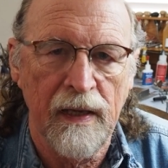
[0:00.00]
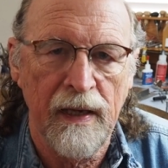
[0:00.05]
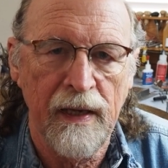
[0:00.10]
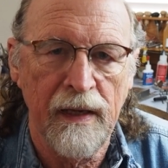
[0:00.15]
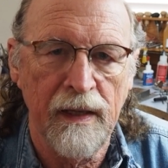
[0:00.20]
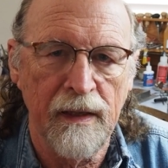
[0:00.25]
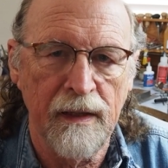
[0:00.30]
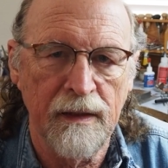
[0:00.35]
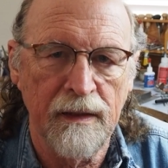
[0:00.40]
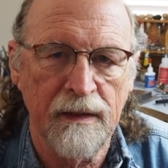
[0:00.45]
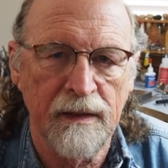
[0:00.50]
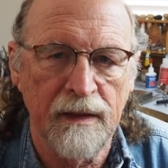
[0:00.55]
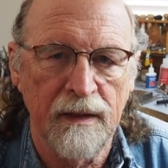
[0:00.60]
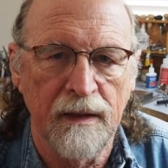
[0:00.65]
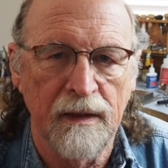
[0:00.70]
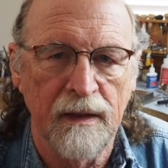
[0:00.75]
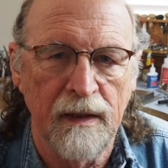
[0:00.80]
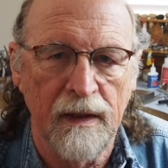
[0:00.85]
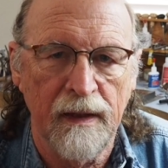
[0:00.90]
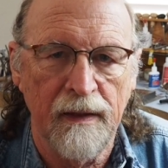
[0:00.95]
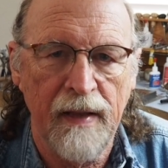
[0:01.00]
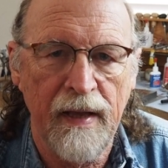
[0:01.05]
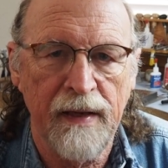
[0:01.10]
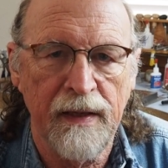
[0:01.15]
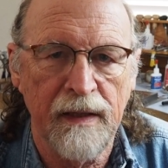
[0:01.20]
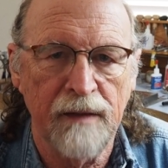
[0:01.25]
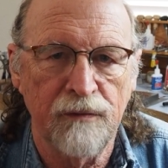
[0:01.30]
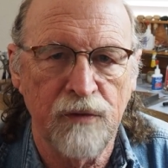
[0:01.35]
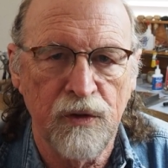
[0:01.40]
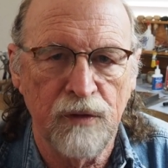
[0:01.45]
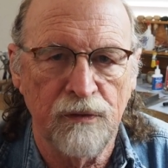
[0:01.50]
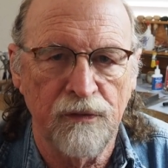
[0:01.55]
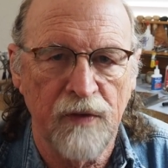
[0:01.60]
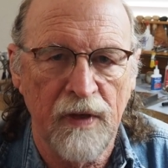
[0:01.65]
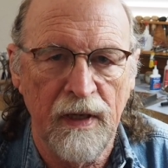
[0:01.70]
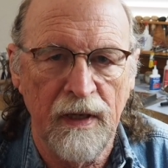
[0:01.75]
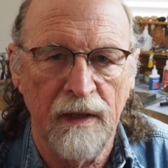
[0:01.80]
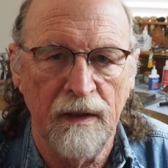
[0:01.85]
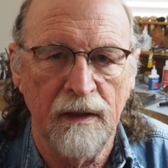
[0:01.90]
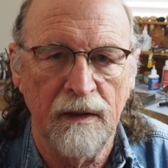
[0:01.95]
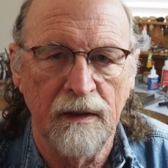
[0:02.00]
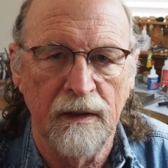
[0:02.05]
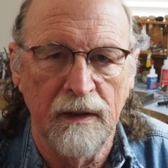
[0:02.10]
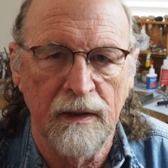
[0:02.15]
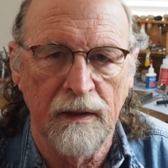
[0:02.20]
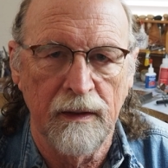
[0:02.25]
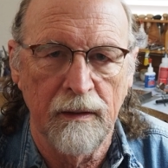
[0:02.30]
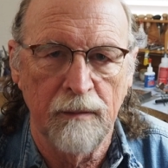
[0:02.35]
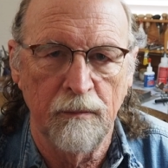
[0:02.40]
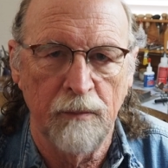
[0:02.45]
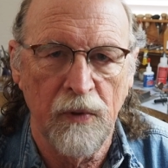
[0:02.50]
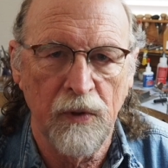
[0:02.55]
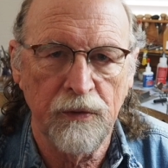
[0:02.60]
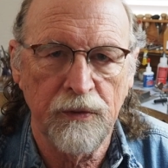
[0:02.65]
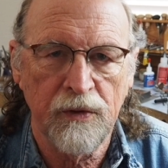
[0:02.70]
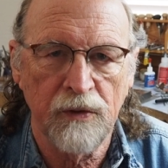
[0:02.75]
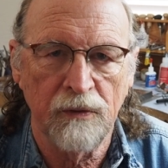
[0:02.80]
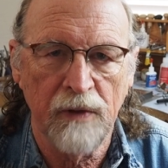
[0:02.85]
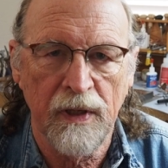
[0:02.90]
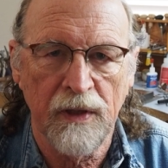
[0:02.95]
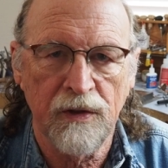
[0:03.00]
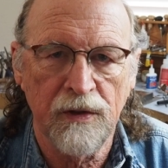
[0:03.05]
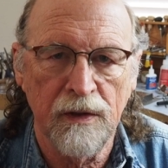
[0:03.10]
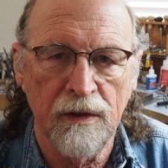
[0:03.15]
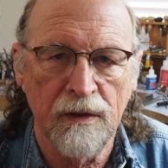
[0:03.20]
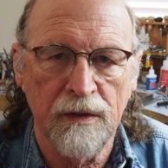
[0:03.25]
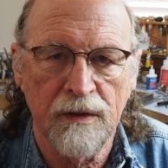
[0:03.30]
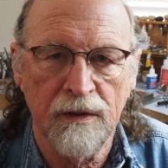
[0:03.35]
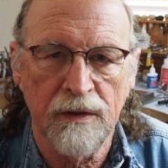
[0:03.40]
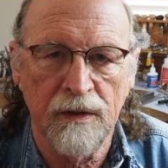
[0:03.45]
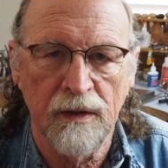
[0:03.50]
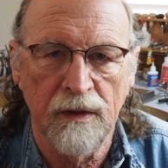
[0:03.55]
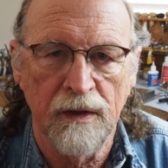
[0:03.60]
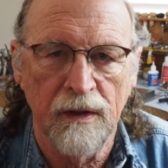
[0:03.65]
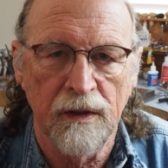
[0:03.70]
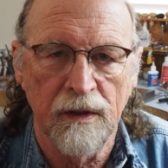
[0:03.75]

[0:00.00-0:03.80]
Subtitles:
and that if you file both directions,